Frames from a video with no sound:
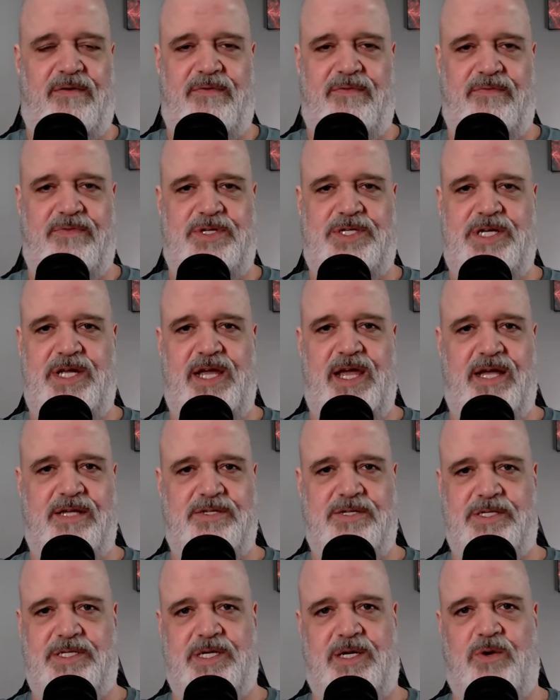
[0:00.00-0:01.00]
she
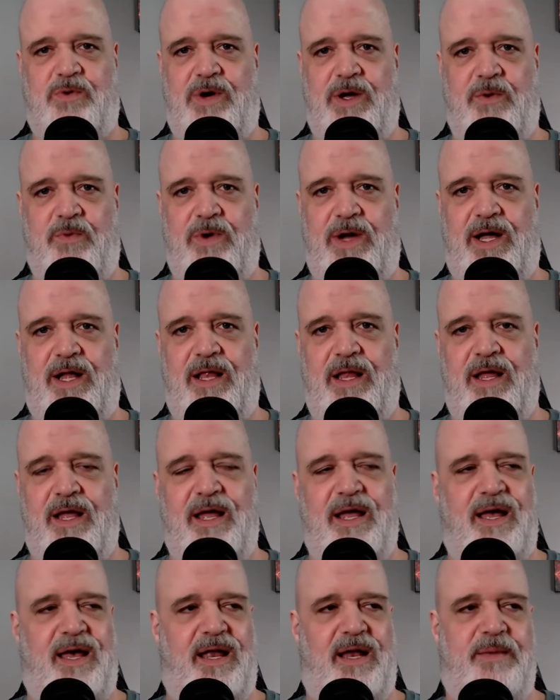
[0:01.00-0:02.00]
answers it quite well.
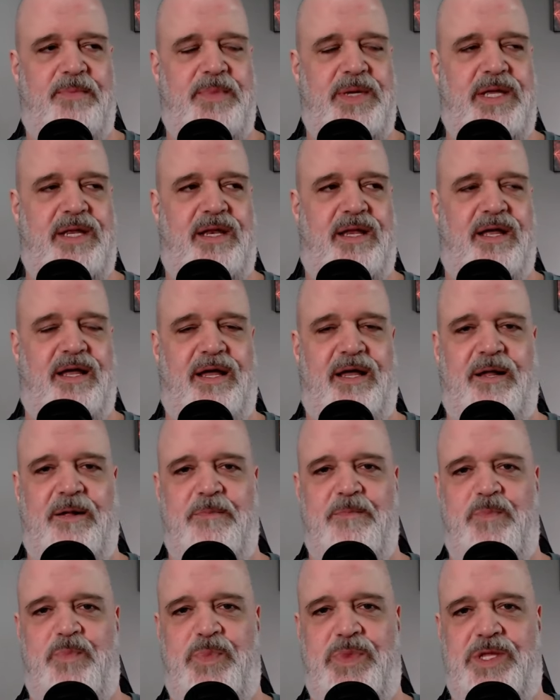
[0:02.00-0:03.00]
And I mean,
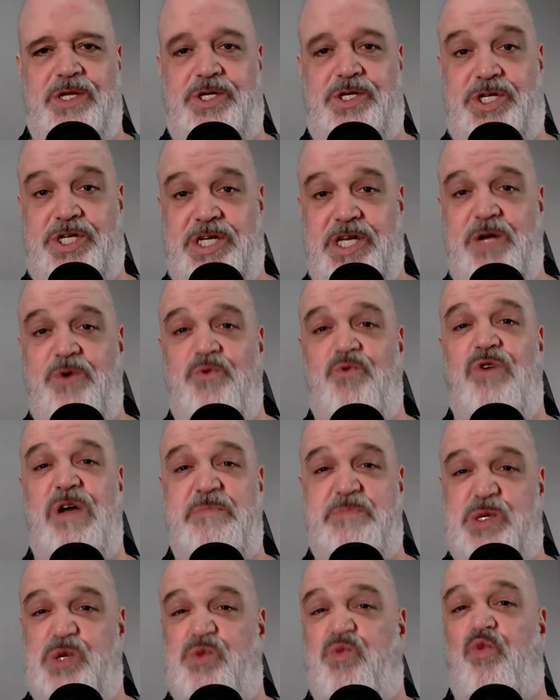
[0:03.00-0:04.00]
she
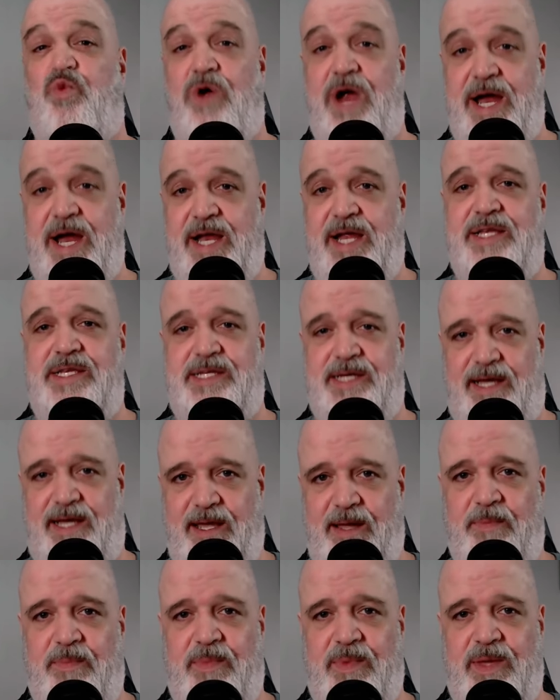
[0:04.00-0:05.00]
rips right into
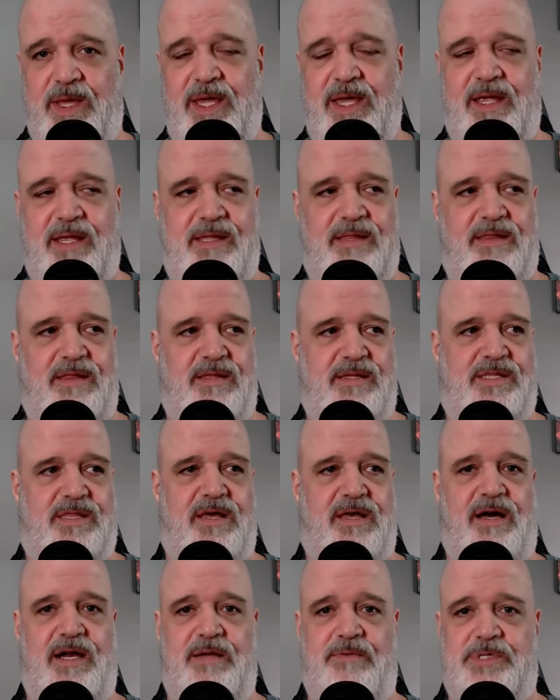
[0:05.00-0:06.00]
him. He
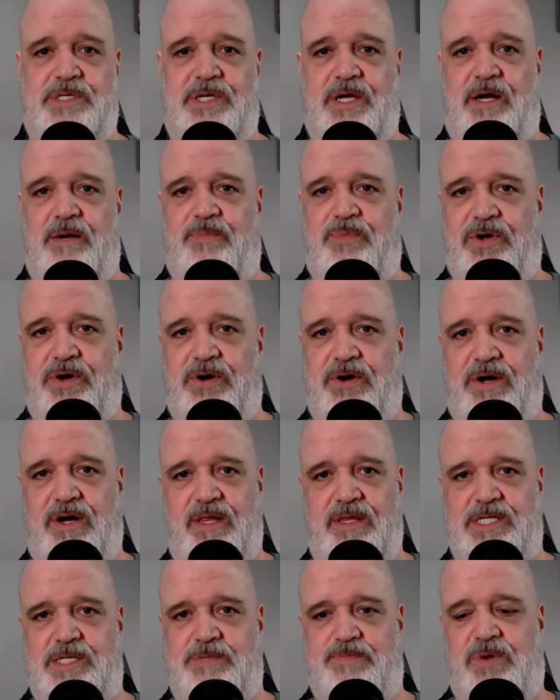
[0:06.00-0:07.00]
thought he was going to put her on
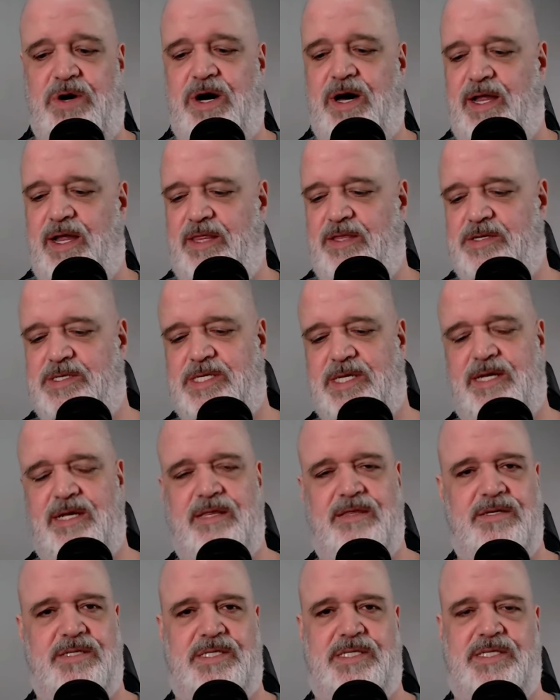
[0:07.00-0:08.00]
the spot. And
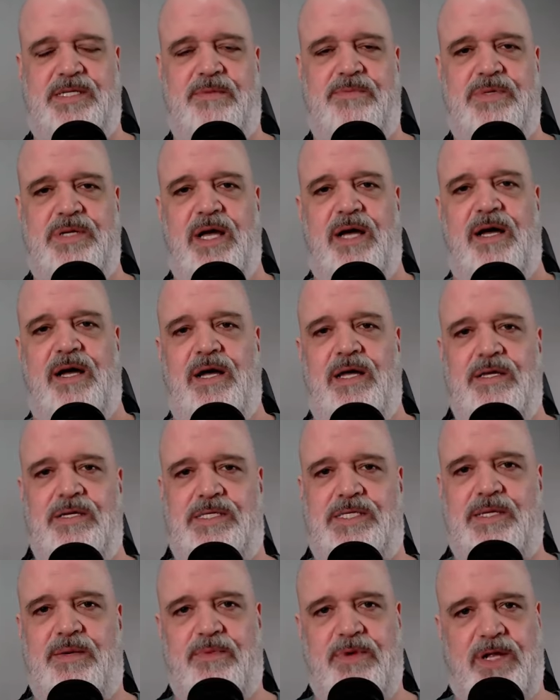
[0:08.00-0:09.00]
there's
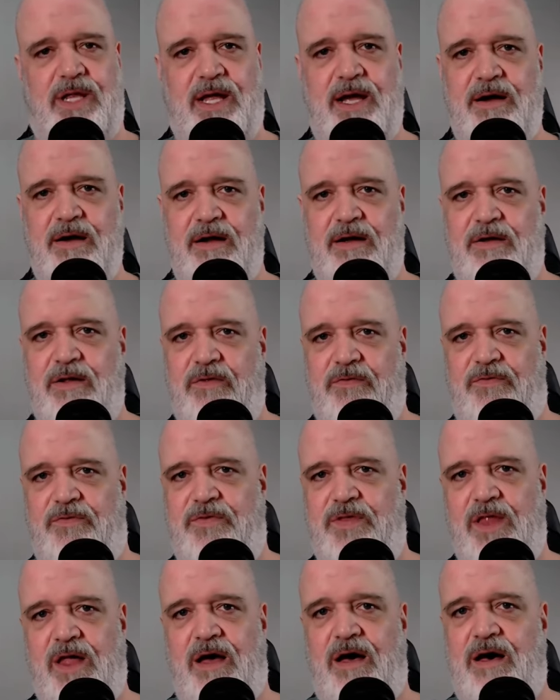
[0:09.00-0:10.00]
some glaring
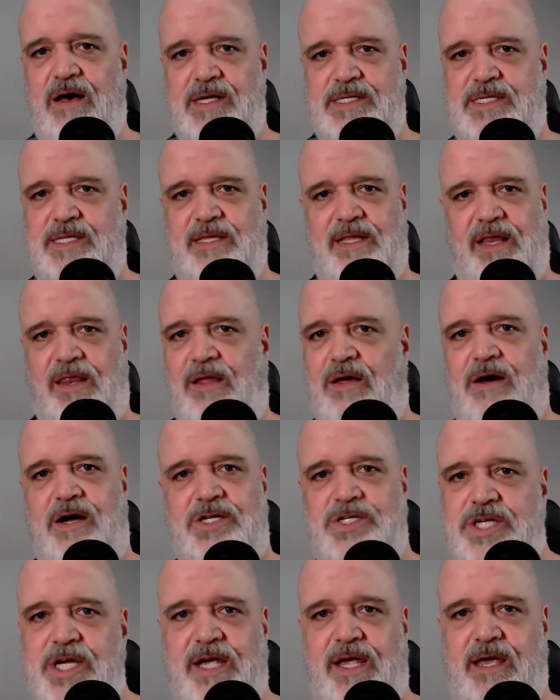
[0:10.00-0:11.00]
flaws in the
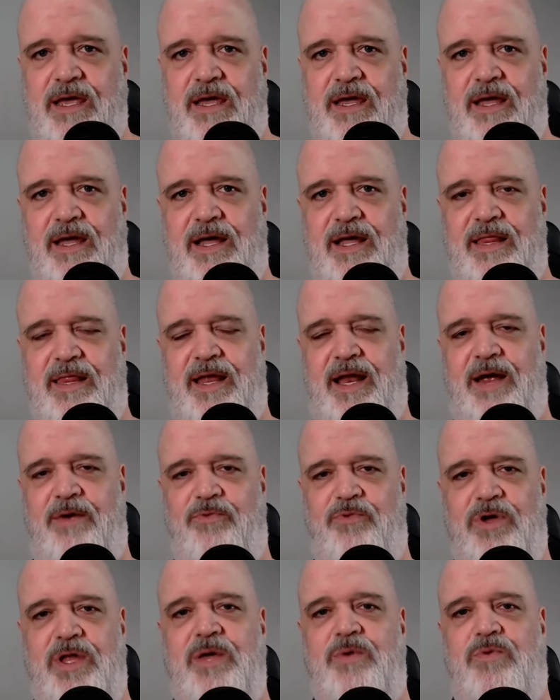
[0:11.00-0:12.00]
logic that I
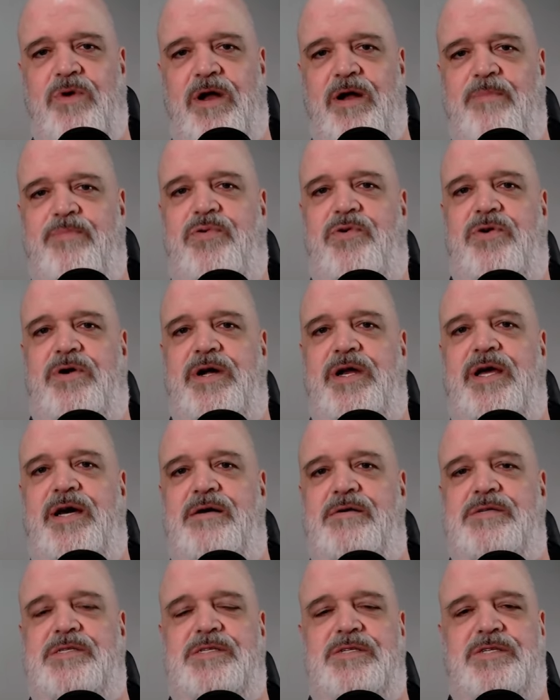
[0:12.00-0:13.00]
really want to point
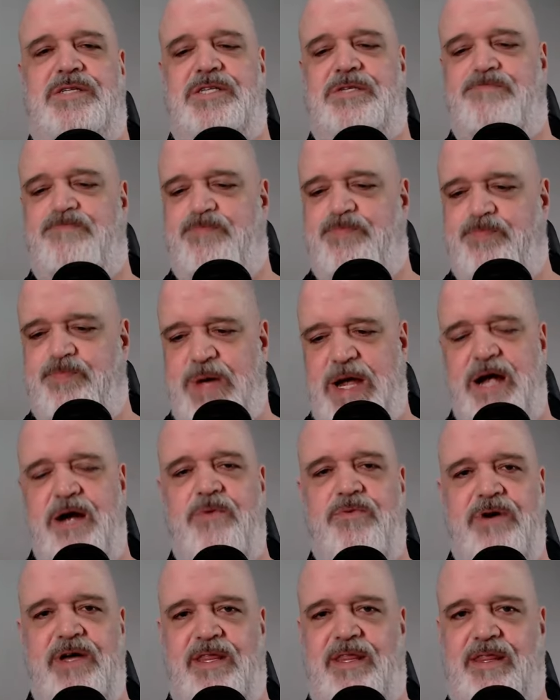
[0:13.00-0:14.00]
out. So just bear
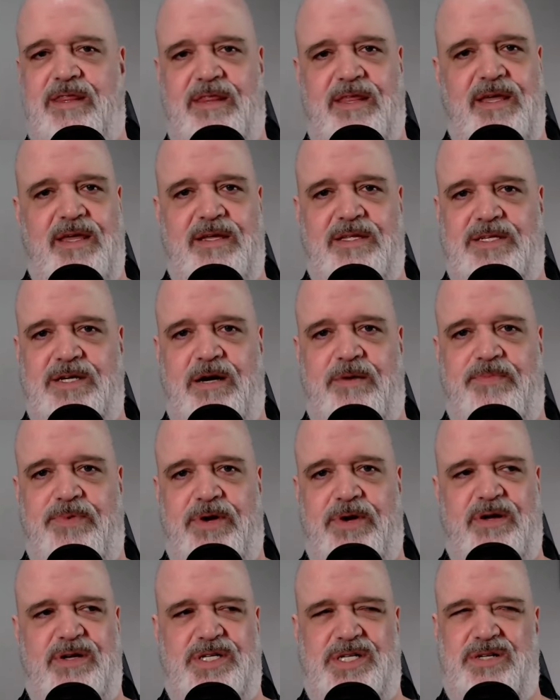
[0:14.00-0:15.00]
with the
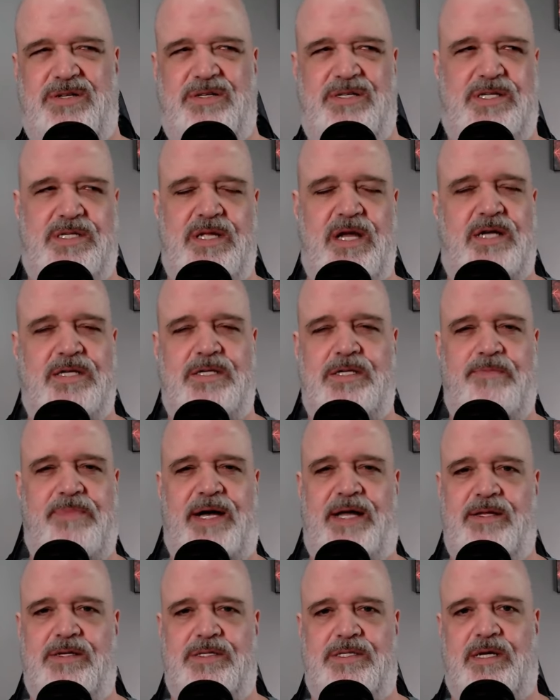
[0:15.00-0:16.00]
interpreter. It's not too
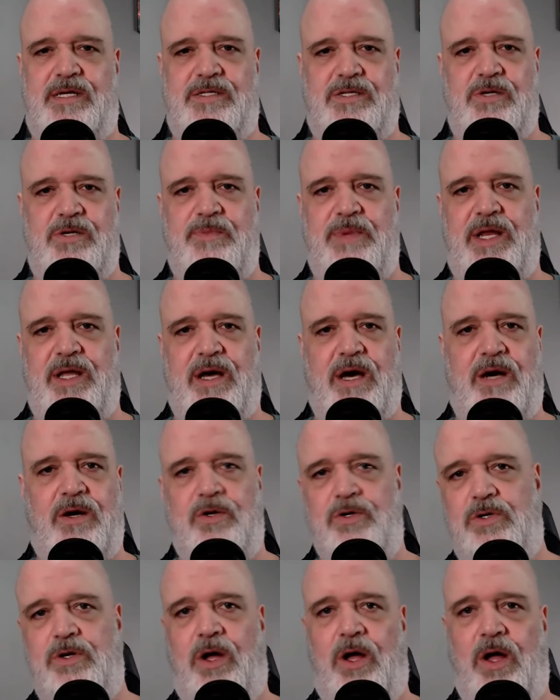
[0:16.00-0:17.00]
bad. There's not too many
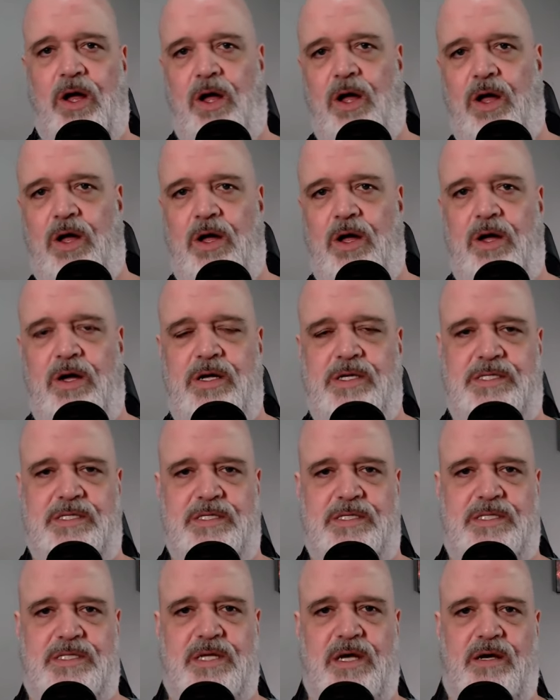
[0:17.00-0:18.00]
uhs and
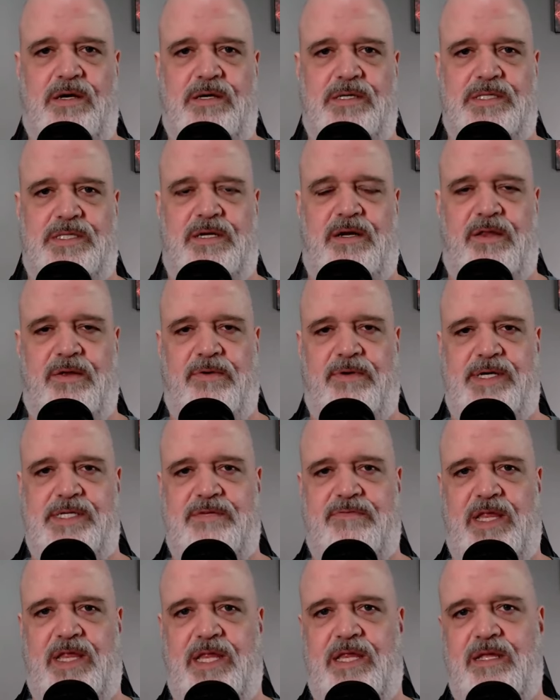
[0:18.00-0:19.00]
stalls and all the rest of
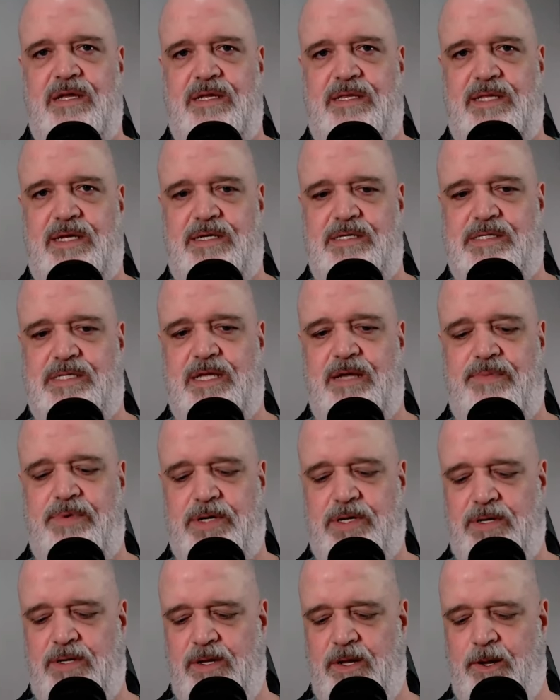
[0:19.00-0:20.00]
that that is
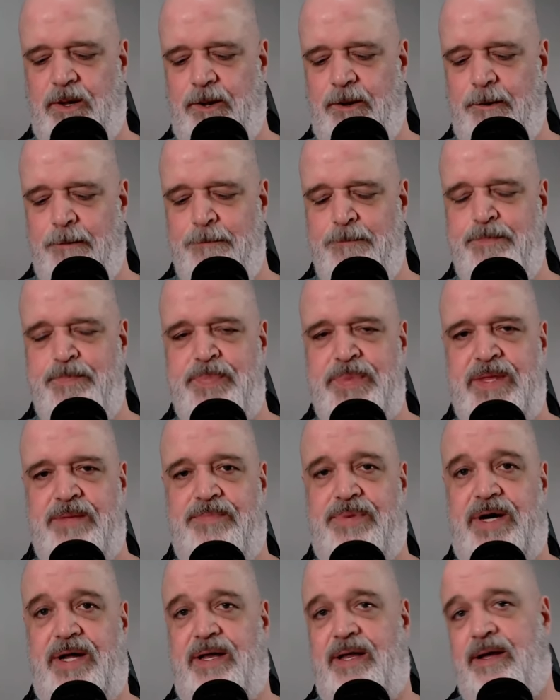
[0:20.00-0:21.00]
typical.
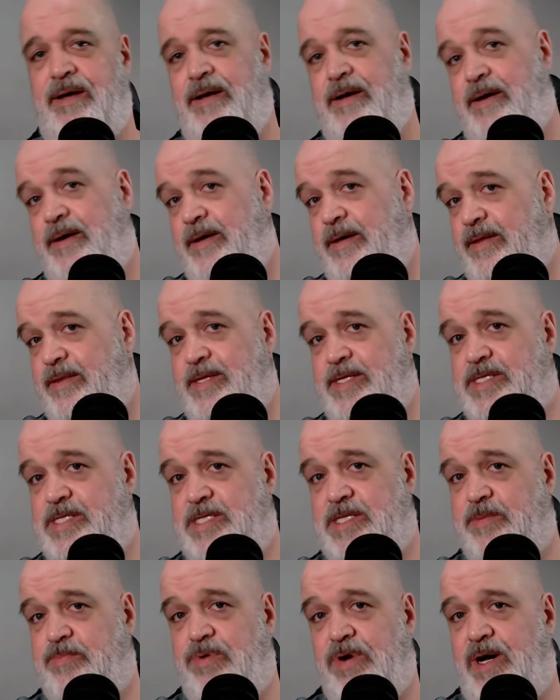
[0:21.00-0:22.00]
But this is
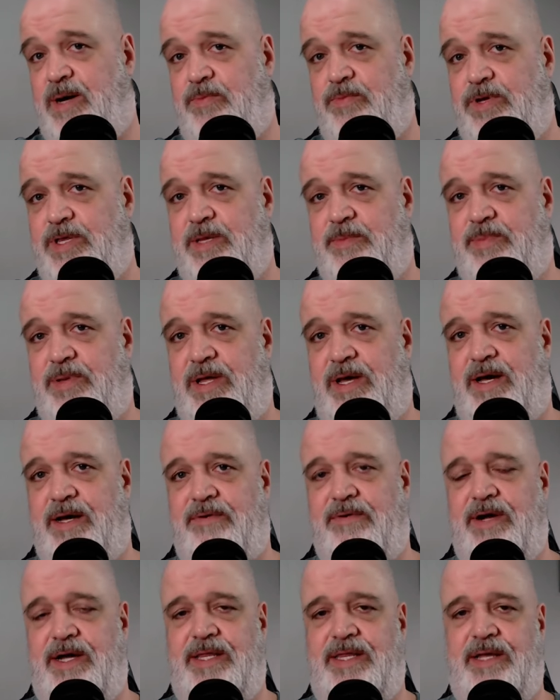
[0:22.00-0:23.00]
the problem with the Bloc,
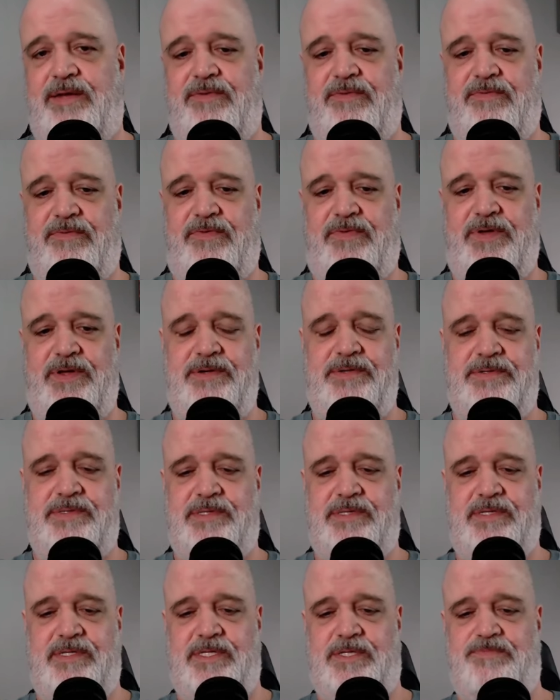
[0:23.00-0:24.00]
right? They refuse
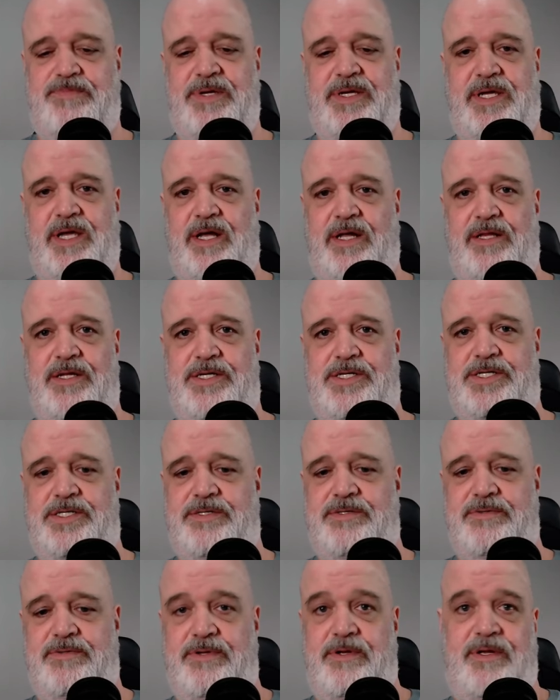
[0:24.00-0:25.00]
to speak English,
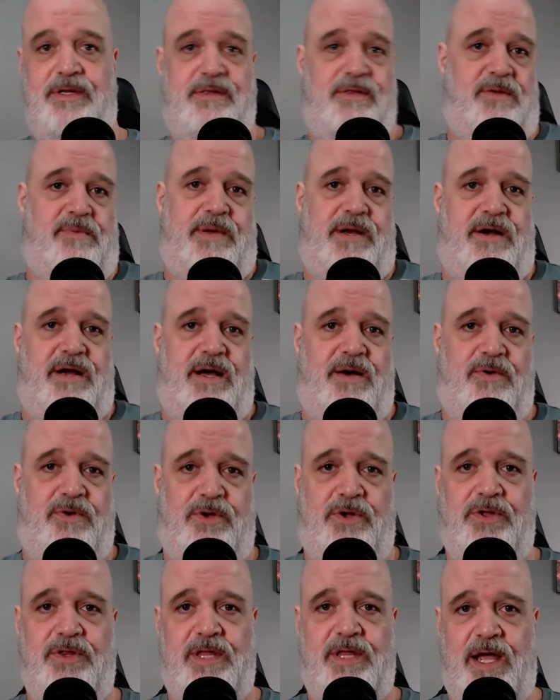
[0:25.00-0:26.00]
no matter how
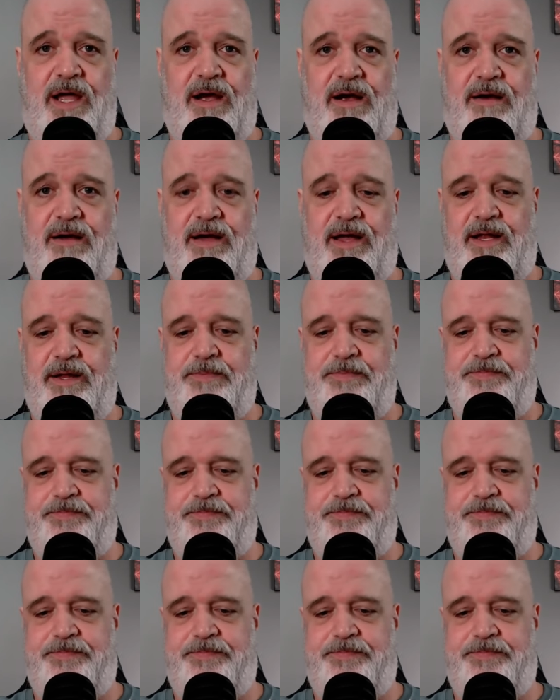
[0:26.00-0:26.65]
good they are at it.